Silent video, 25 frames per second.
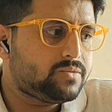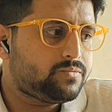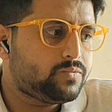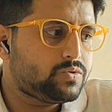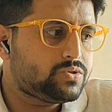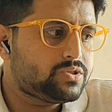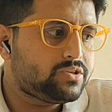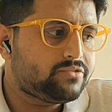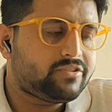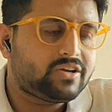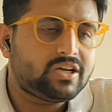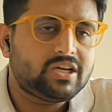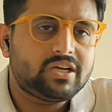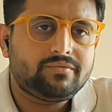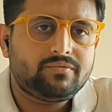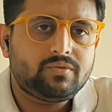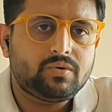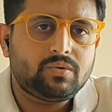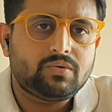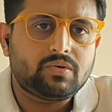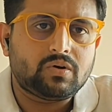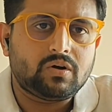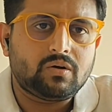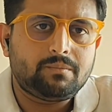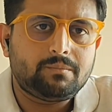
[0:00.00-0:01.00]
suppose if I have
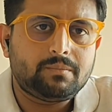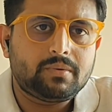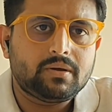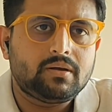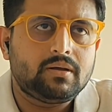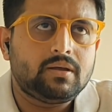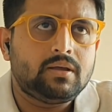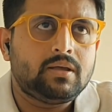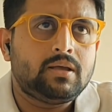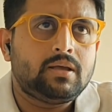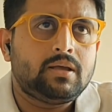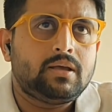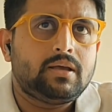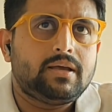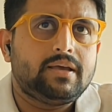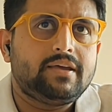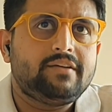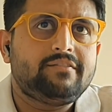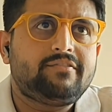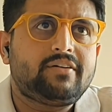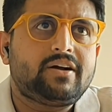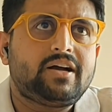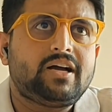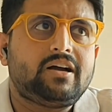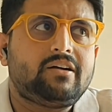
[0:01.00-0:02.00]
to drop,
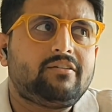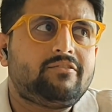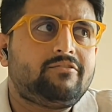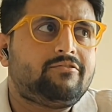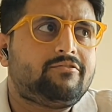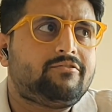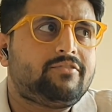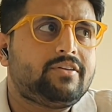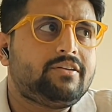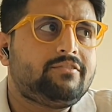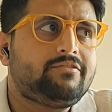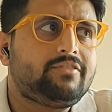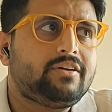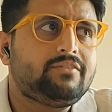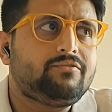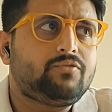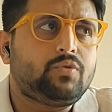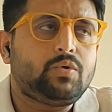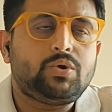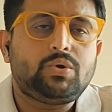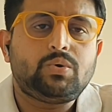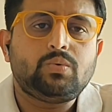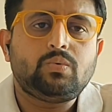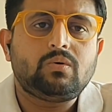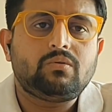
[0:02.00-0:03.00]
if I
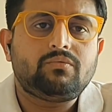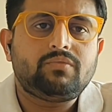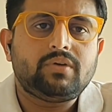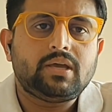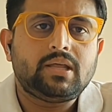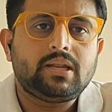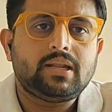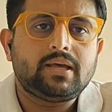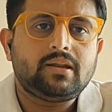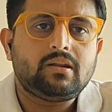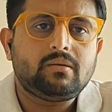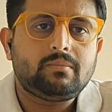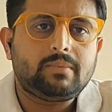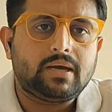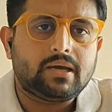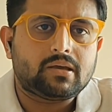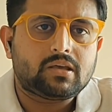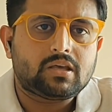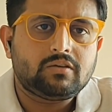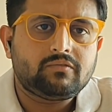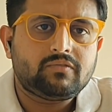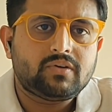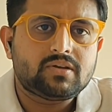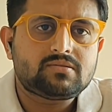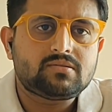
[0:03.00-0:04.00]
want to avail any
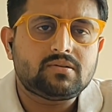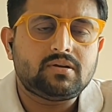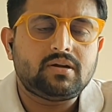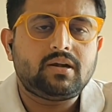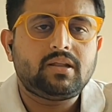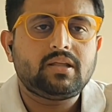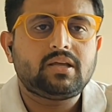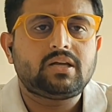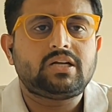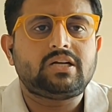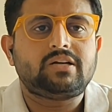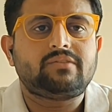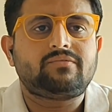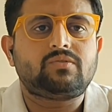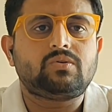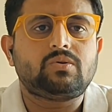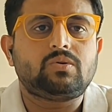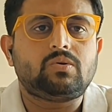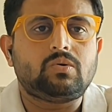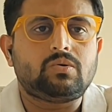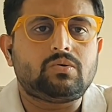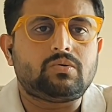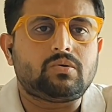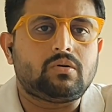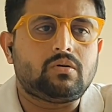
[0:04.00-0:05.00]
banking facility, I
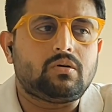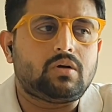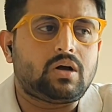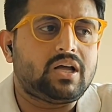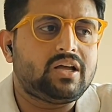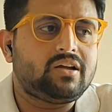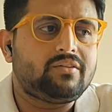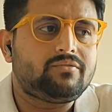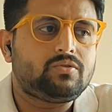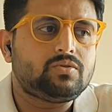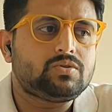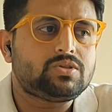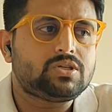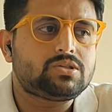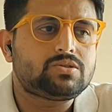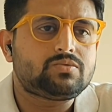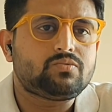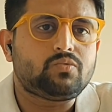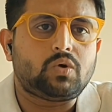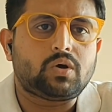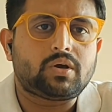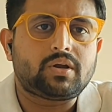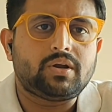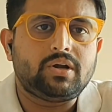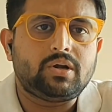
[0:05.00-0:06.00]
have to just
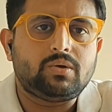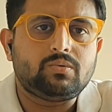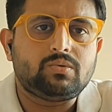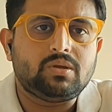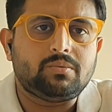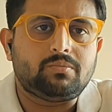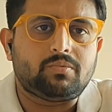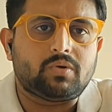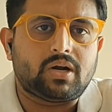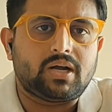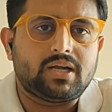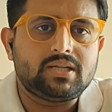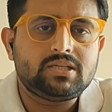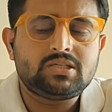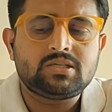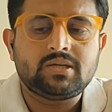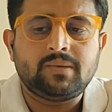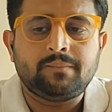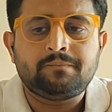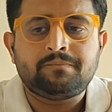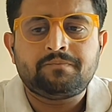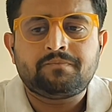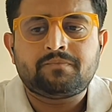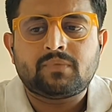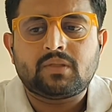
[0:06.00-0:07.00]
walk into the branch
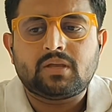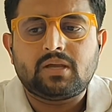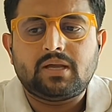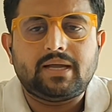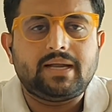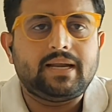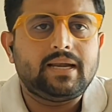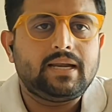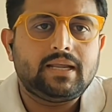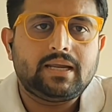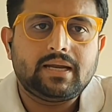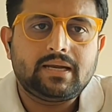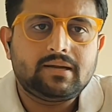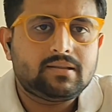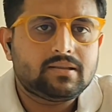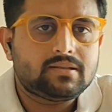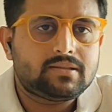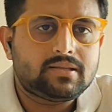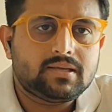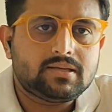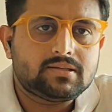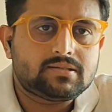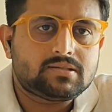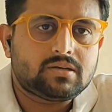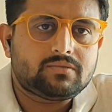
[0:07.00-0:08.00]
and get the
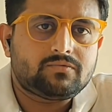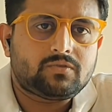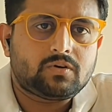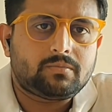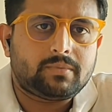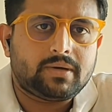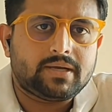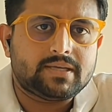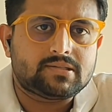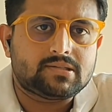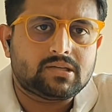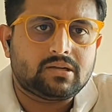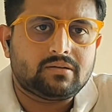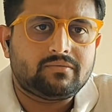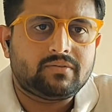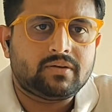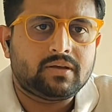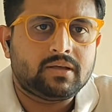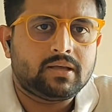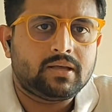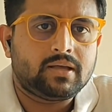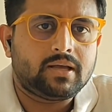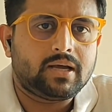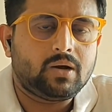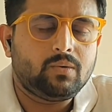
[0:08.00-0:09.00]
things done for myself.
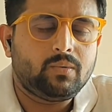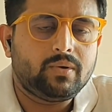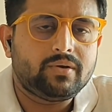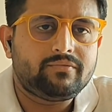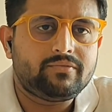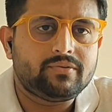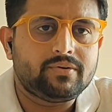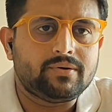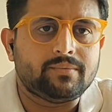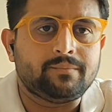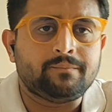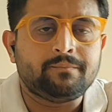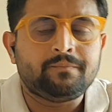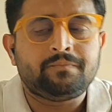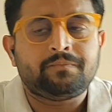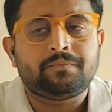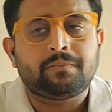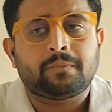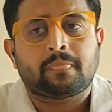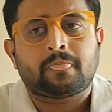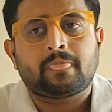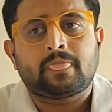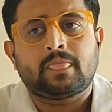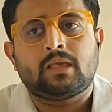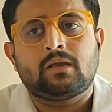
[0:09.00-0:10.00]
However,
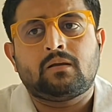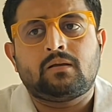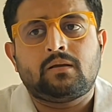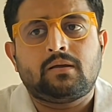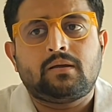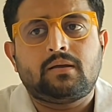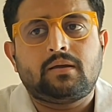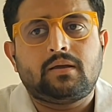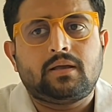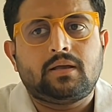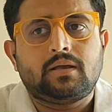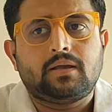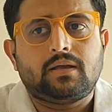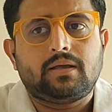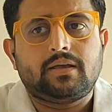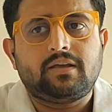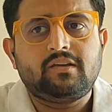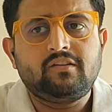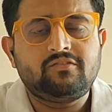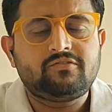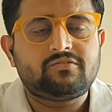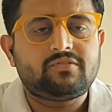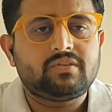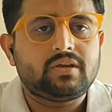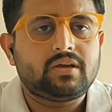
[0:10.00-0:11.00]

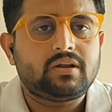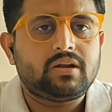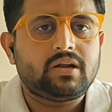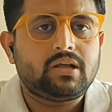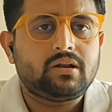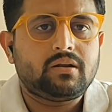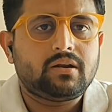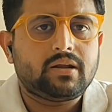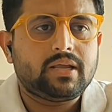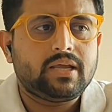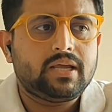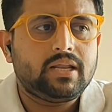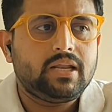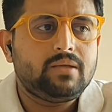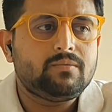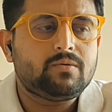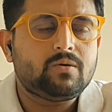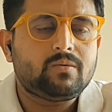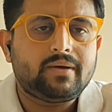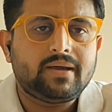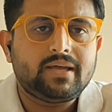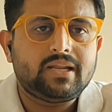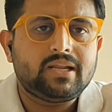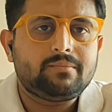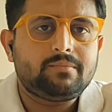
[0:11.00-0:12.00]
if there are any
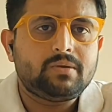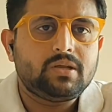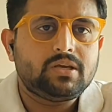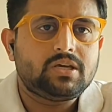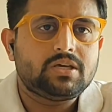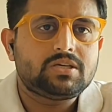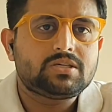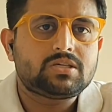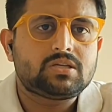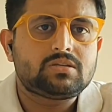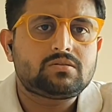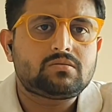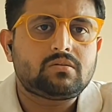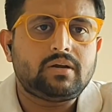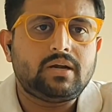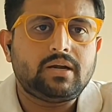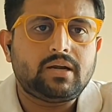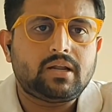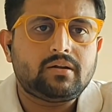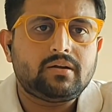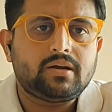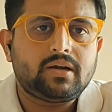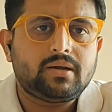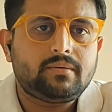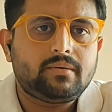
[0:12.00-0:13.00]
mobile applications or
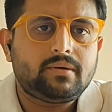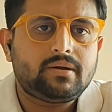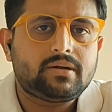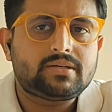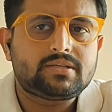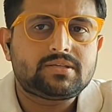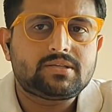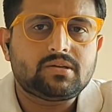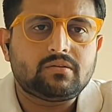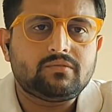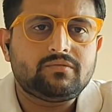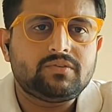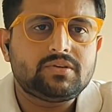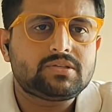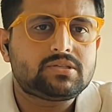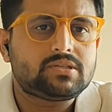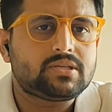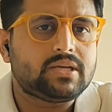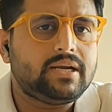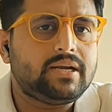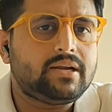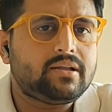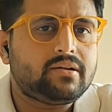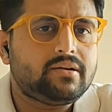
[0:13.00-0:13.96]
internet service